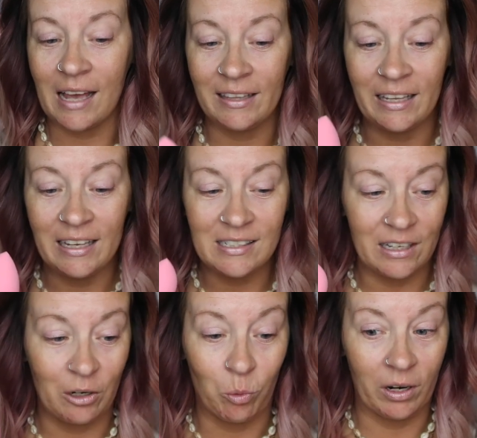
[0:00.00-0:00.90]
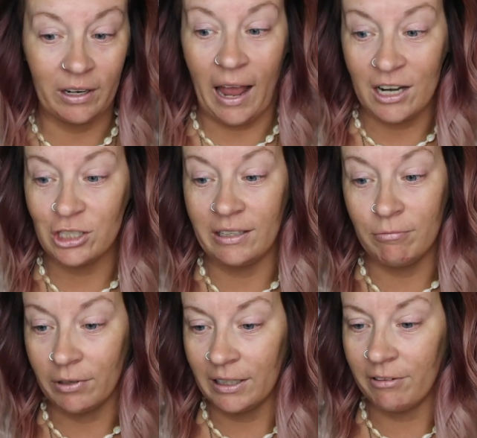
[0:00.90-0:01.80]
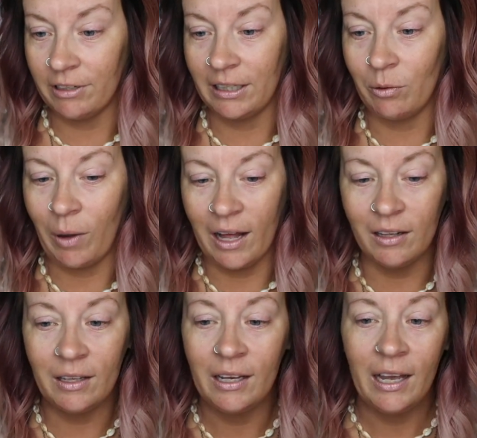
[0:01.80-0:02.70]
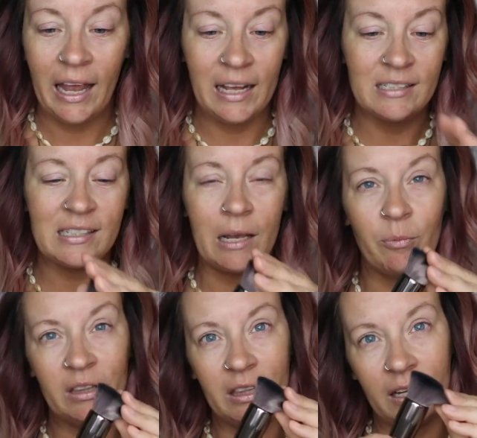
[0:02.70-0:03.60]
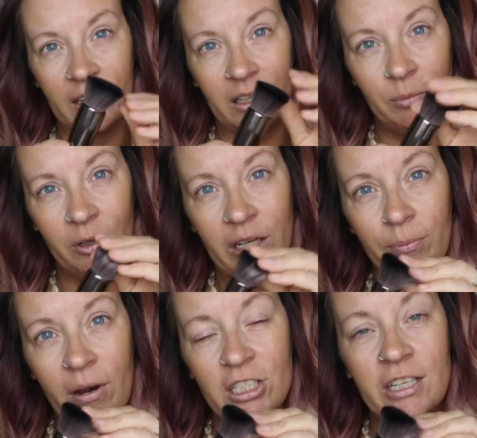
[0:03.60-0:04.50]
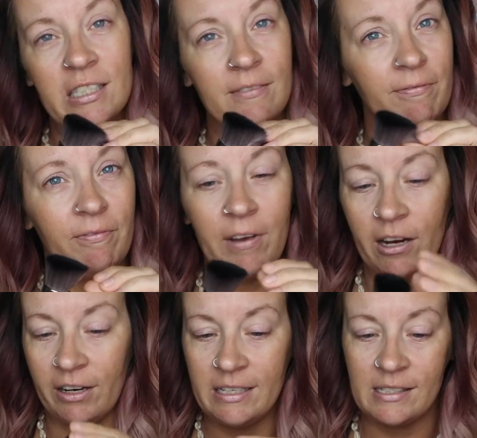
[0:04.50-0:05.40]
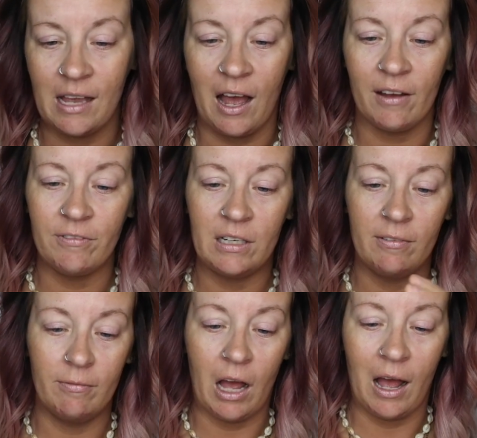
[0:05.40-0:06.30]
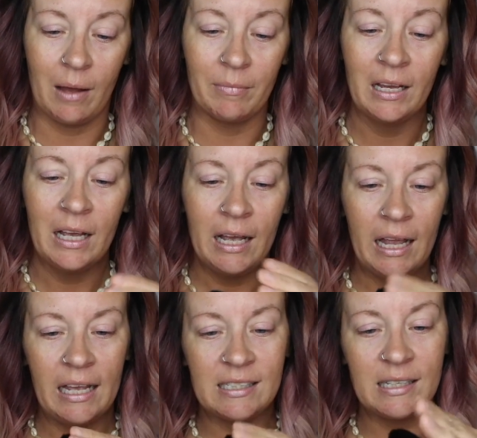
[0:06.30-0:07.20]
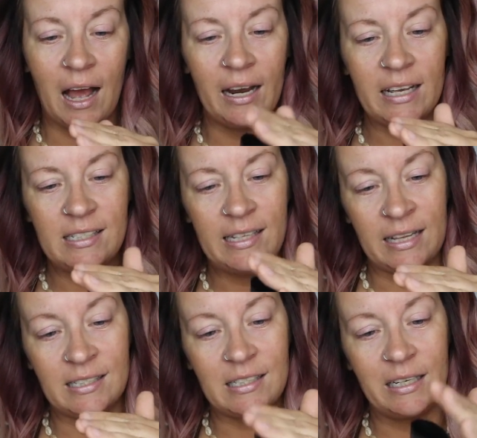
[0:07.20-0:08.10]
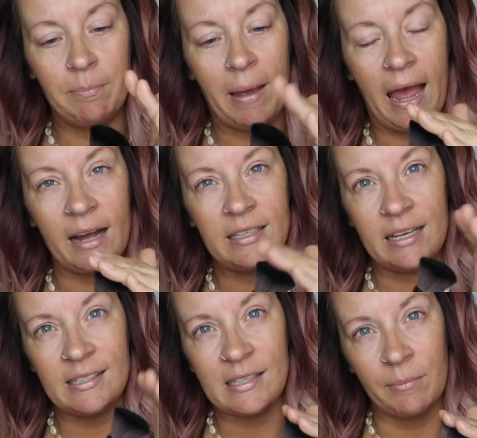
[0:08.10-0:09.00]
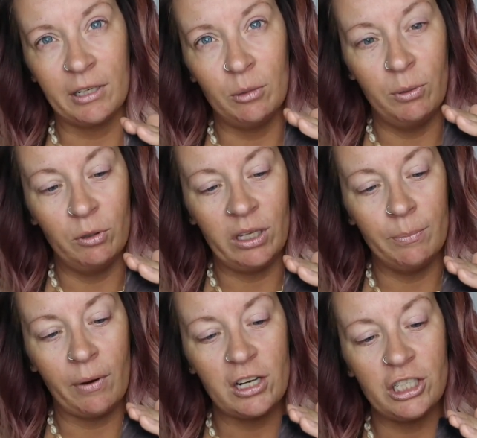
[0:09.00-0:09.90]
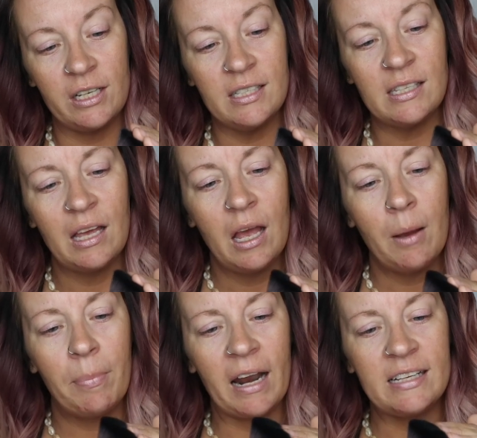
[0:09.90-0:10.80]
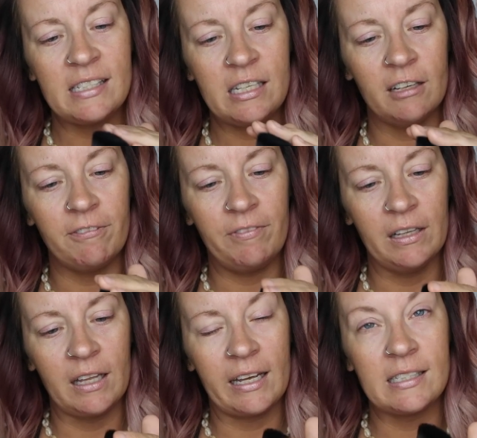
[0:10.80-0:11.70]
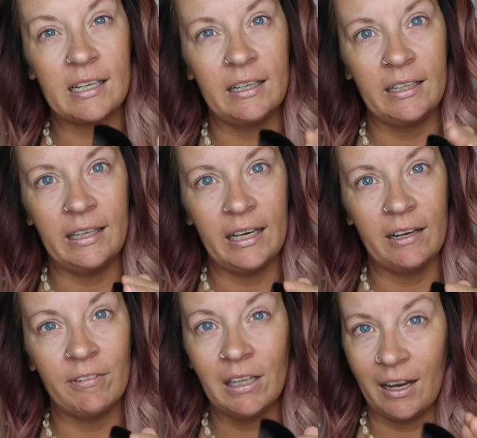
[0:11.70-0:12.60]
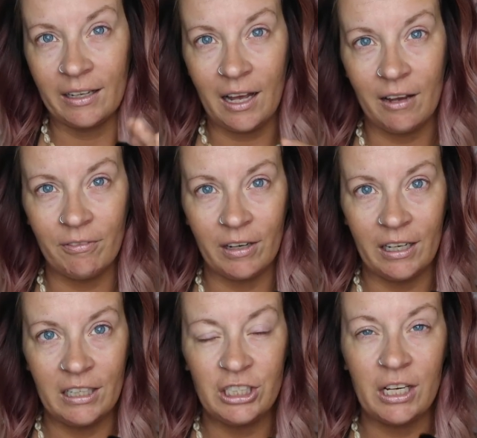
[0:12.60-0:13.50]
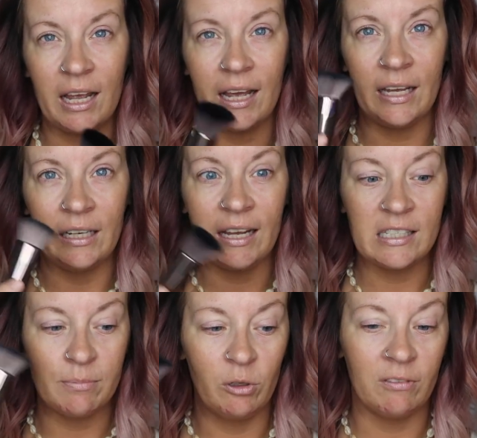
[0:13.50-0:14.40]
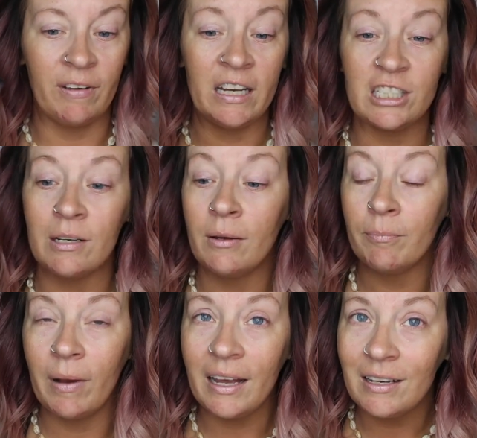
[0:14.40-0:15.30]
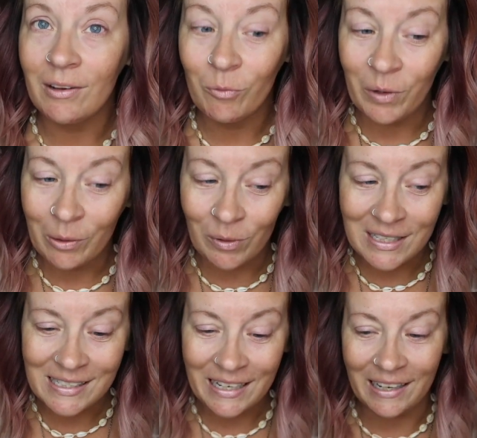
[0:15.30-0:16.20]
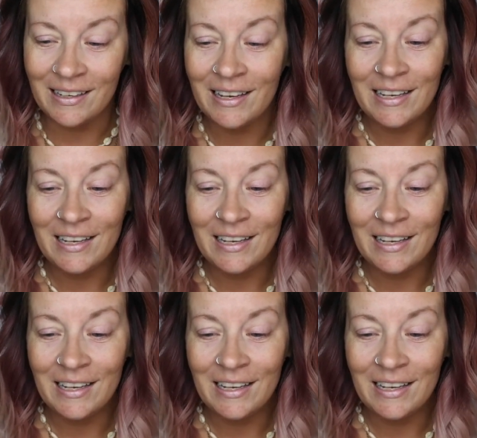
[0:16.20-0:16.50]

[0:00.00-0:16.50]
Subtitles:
I think it's going to work actually really, really well. And same with the Kabuki brush, it's very soft. It's not as densely packed as some Kabuki brushes, but I still feel like it's going to give a lot of coverage and a smooth finish. But we will see.